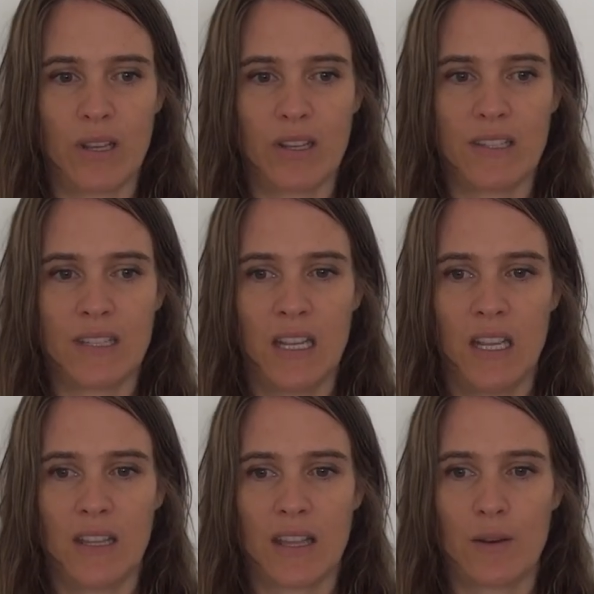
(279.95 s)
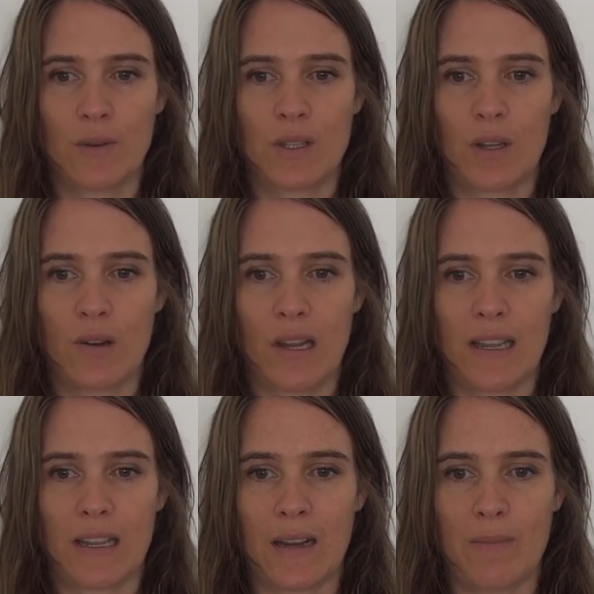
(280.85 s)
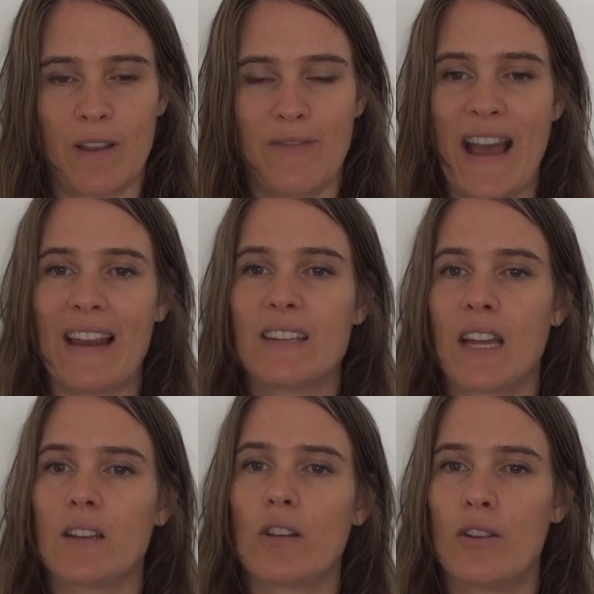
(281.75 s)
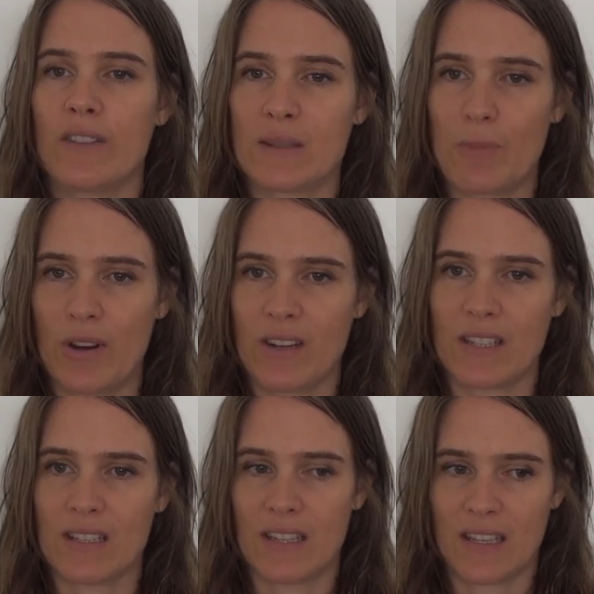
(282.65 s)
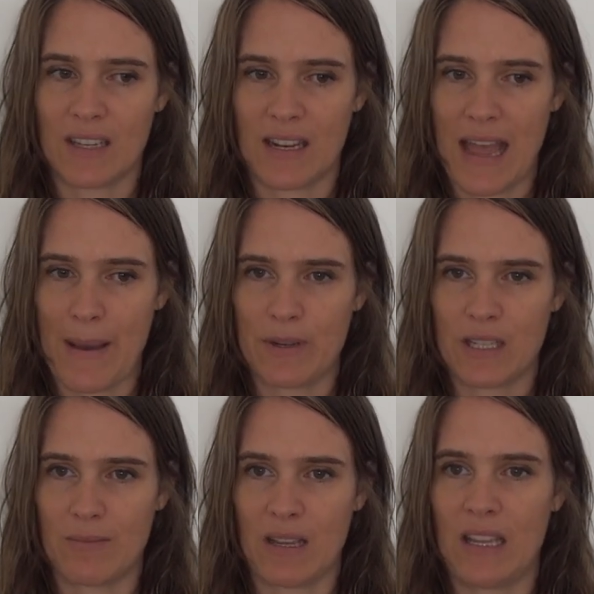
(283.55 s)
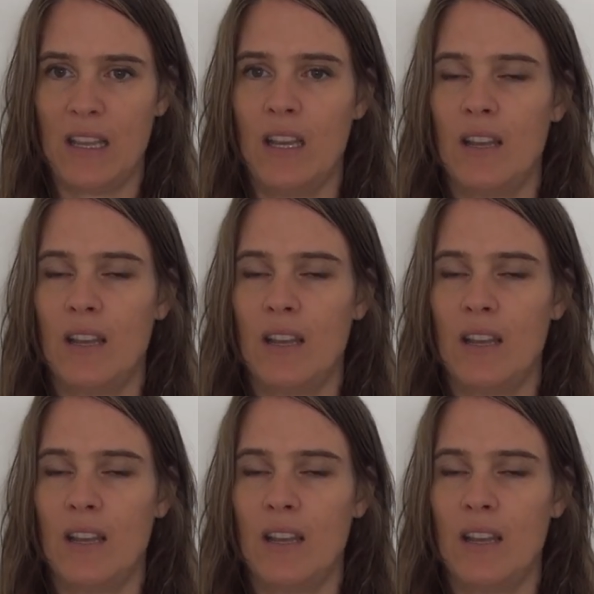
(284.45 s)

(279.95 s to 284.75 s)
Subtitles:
Because they also it validated a lot of experiences and things that had happened to me